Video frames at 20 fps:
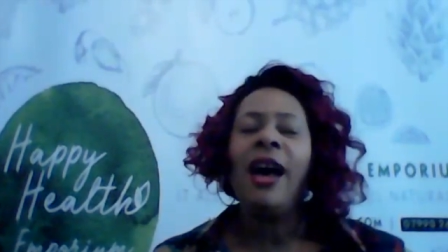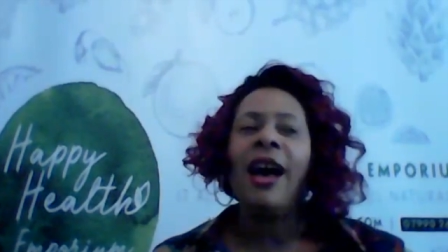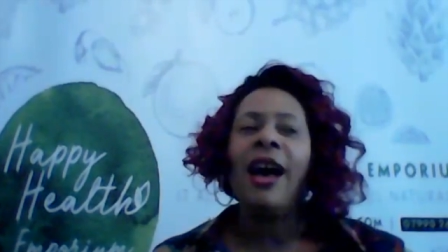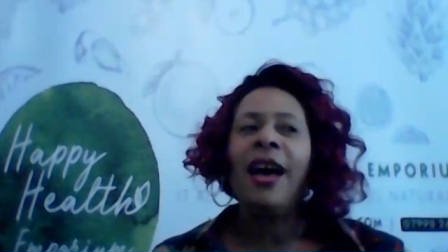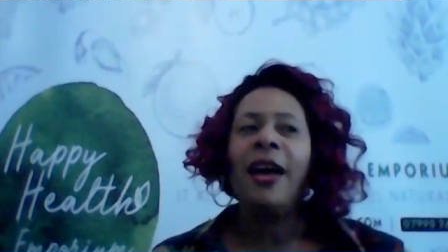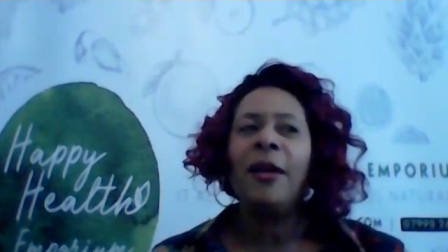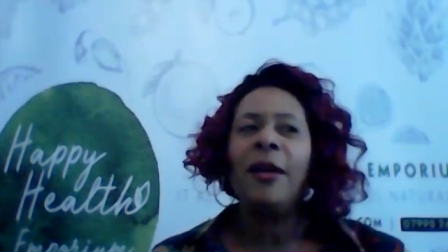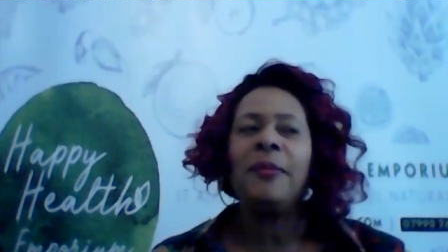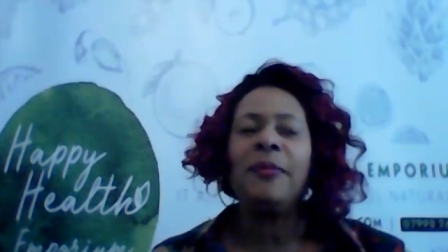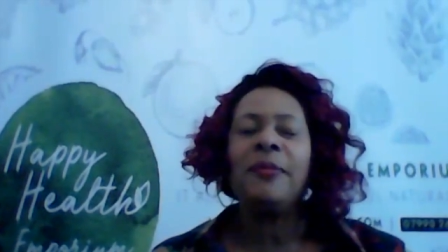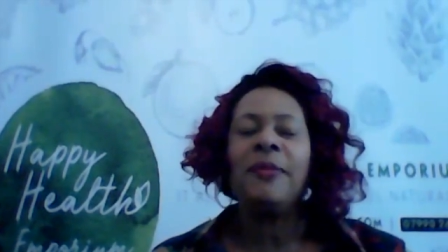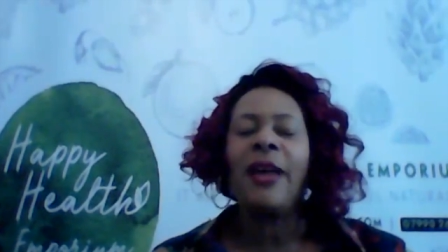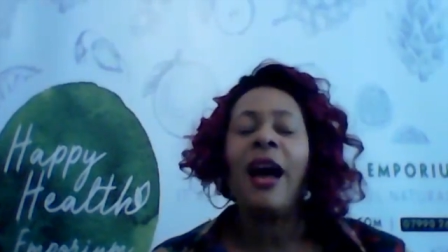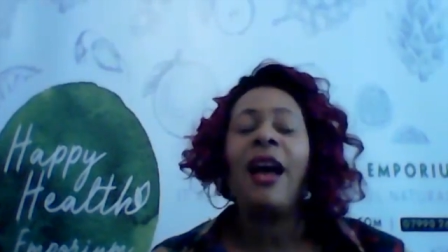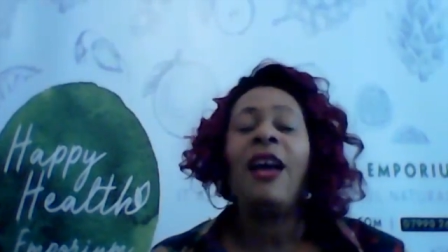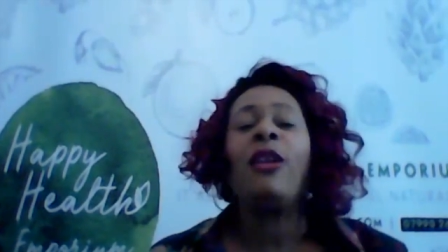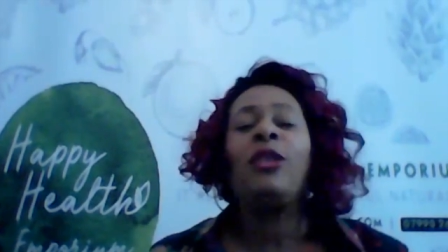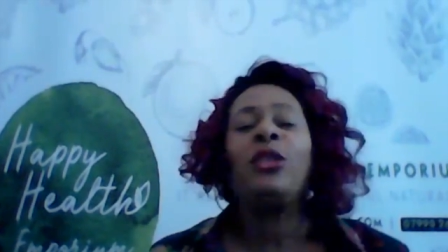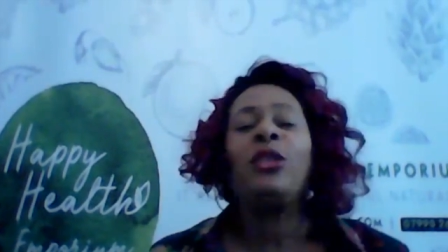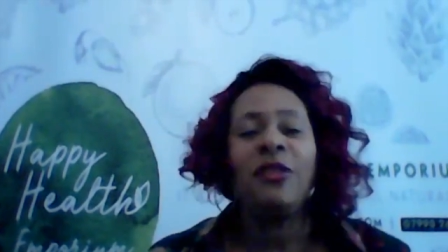I
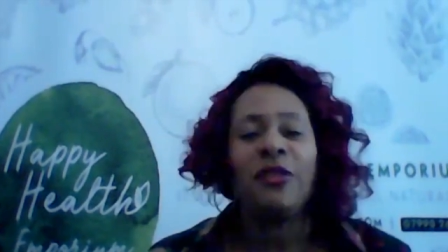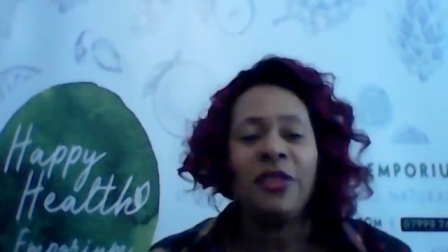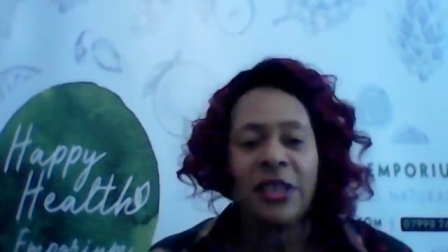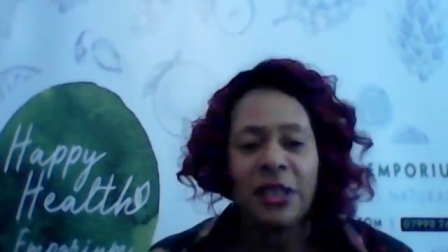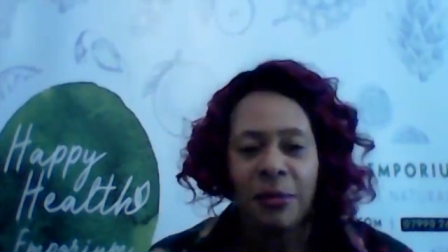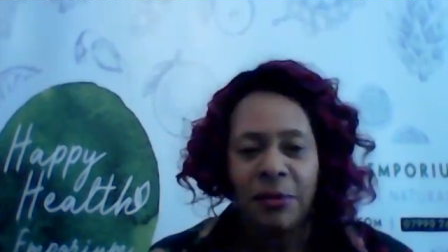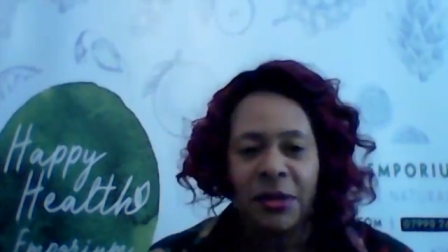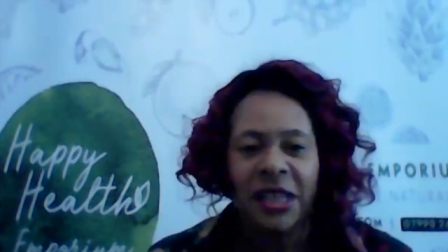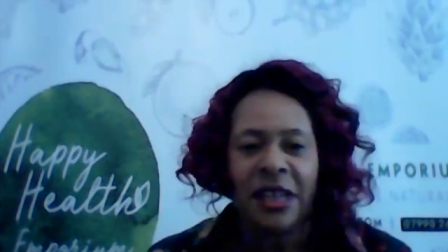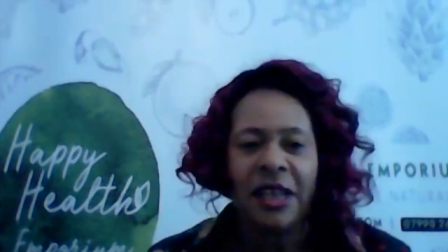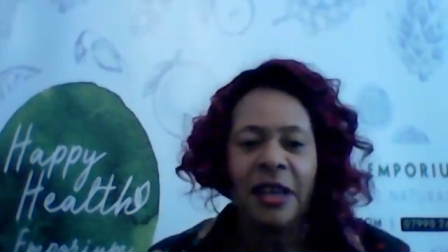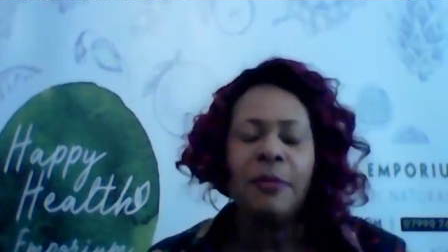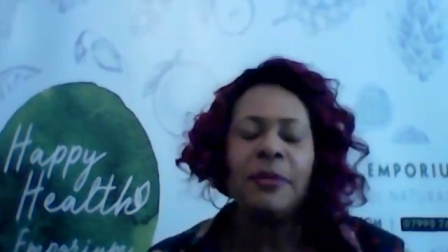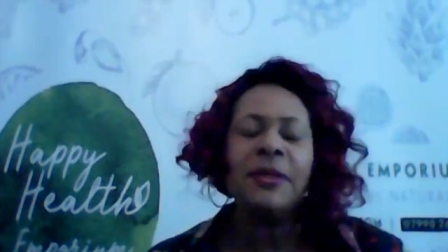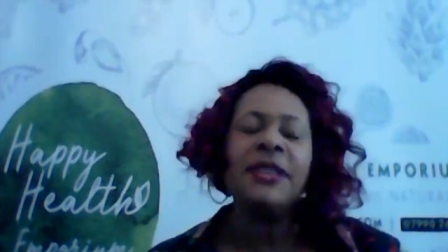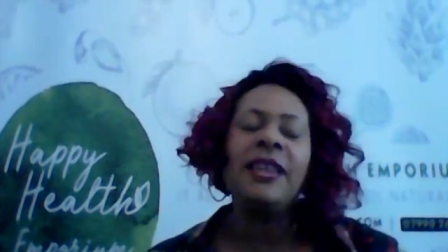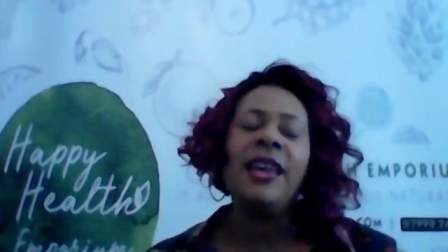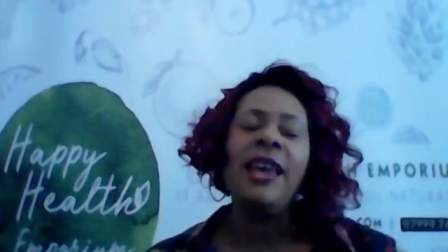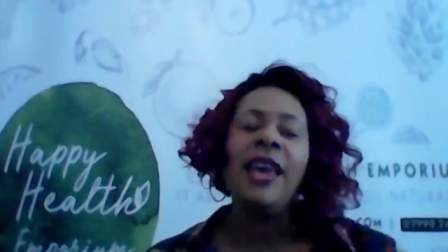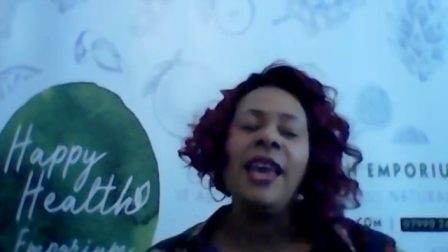asked her for some tips,